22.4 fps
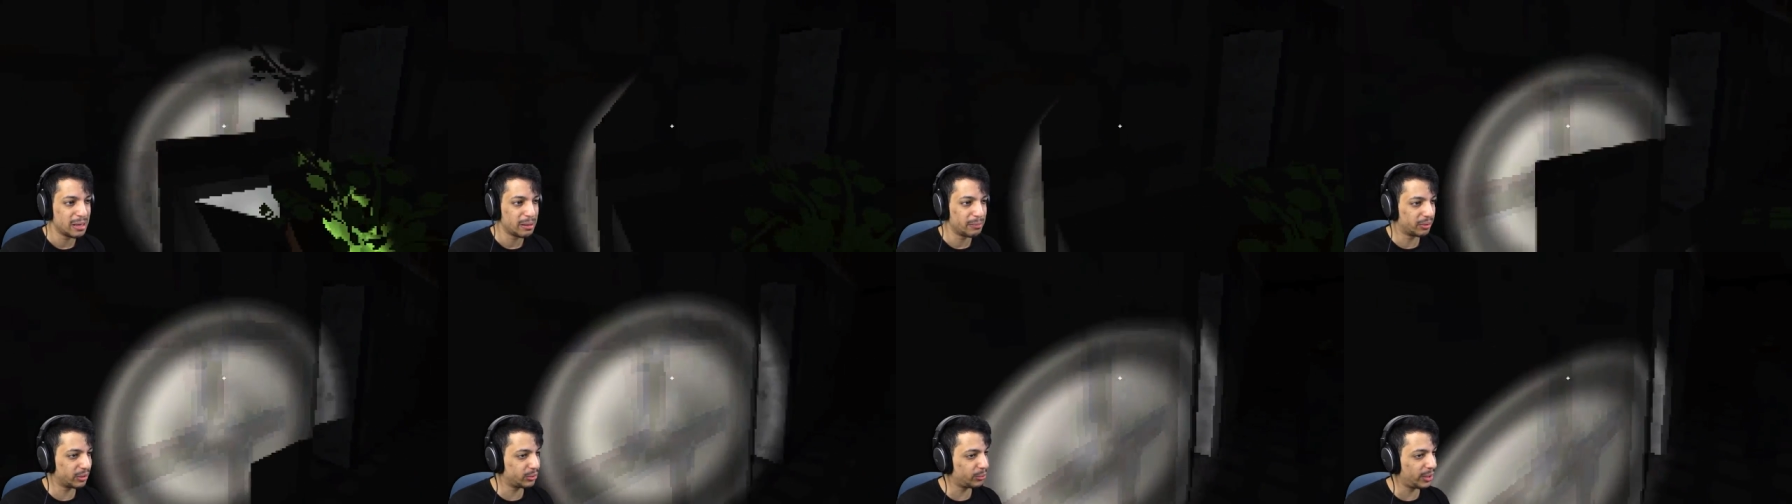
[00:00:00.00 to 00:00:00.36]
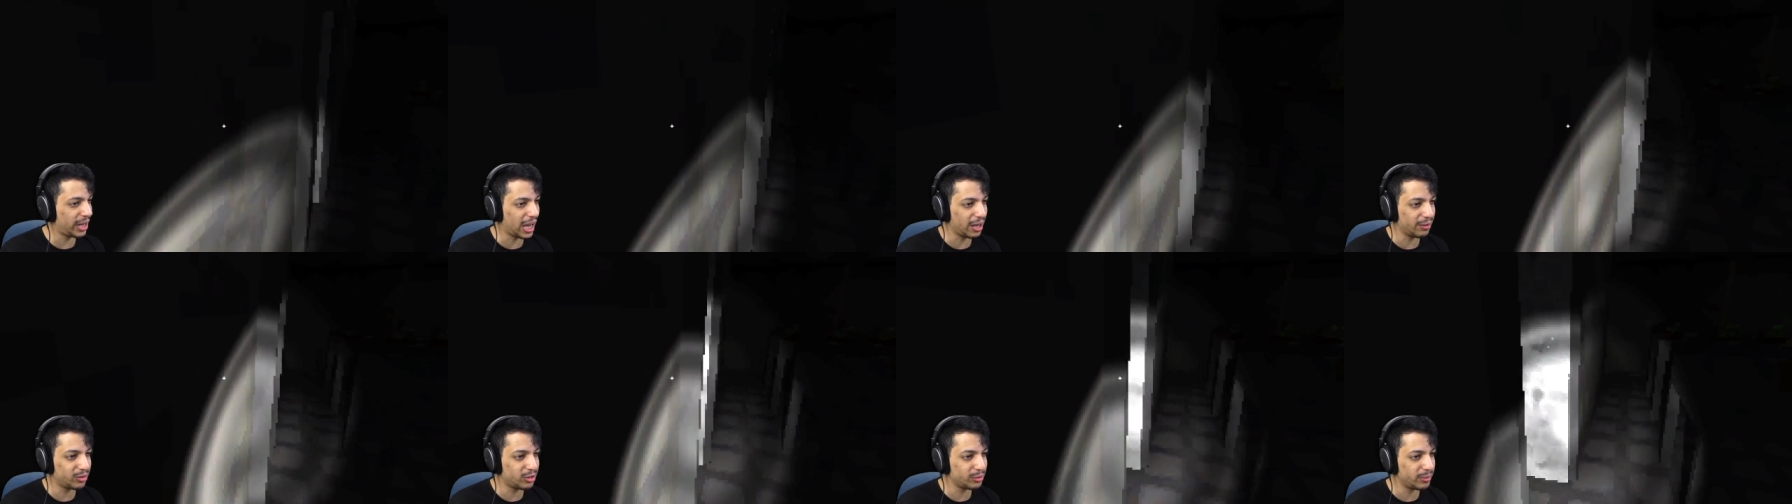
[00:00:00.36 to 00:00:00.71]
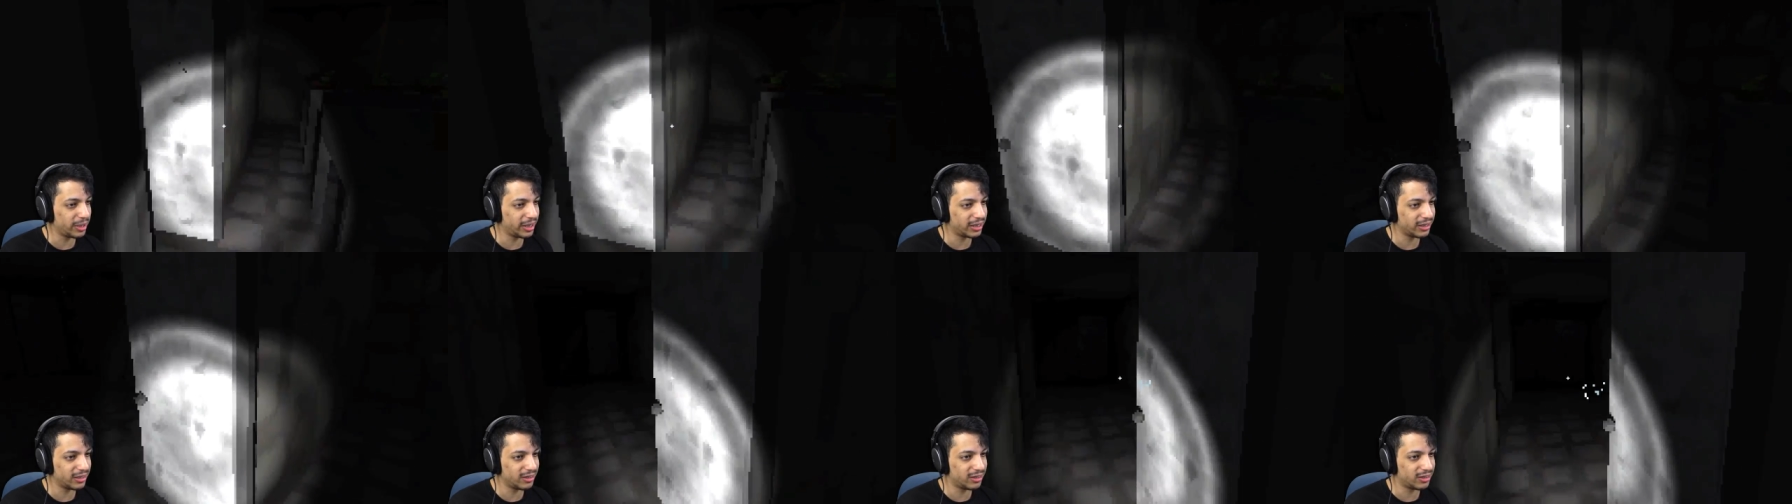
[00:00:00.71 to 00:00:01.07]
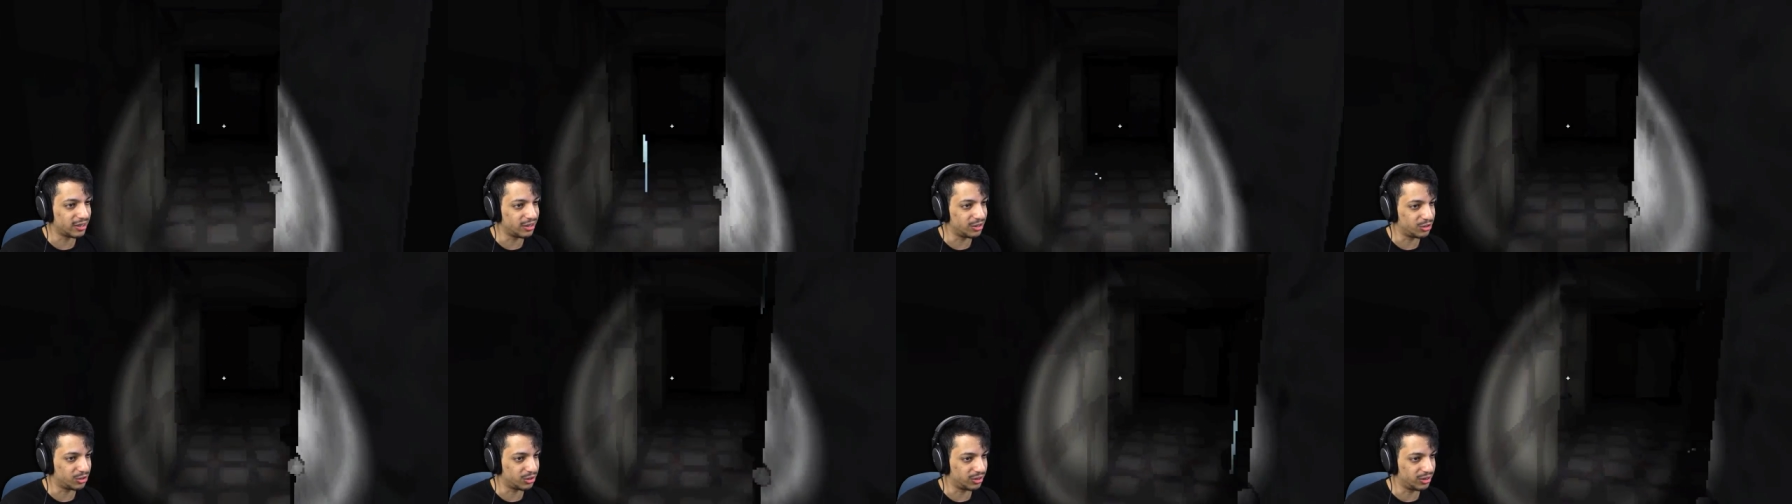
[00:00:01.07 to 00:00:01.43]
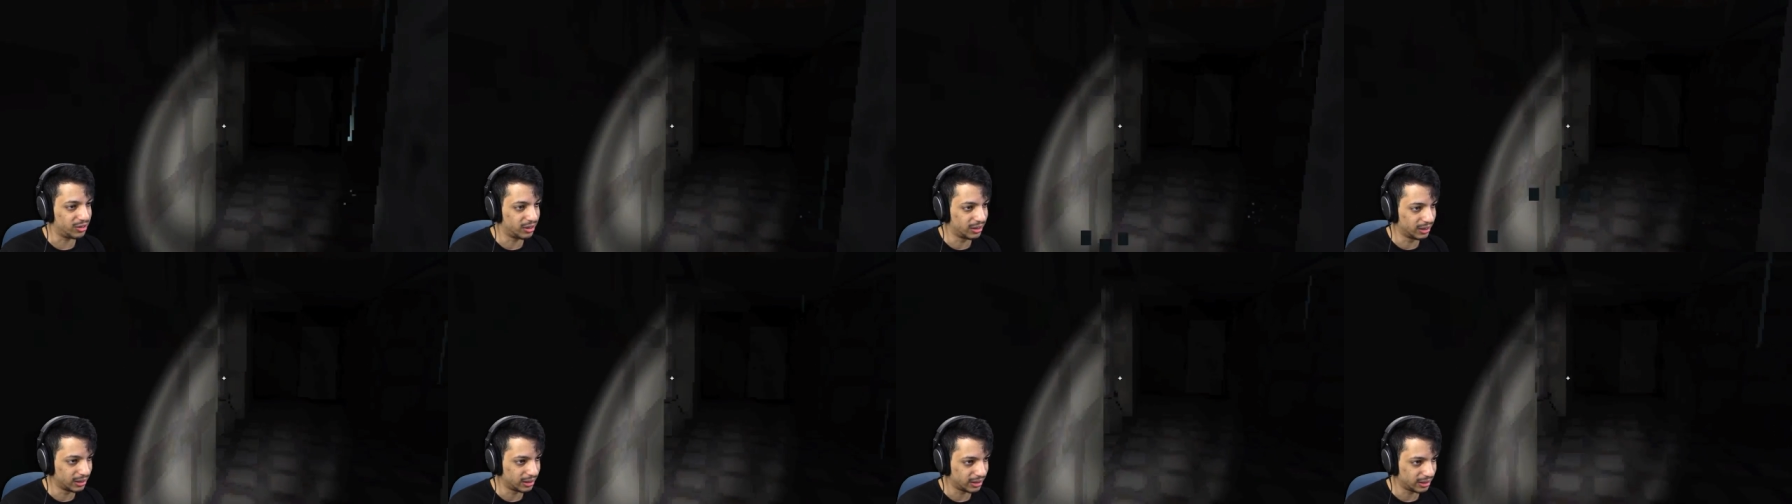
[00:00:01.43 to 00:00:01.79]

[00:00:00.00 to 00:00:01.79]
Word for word: But we have to make a decision.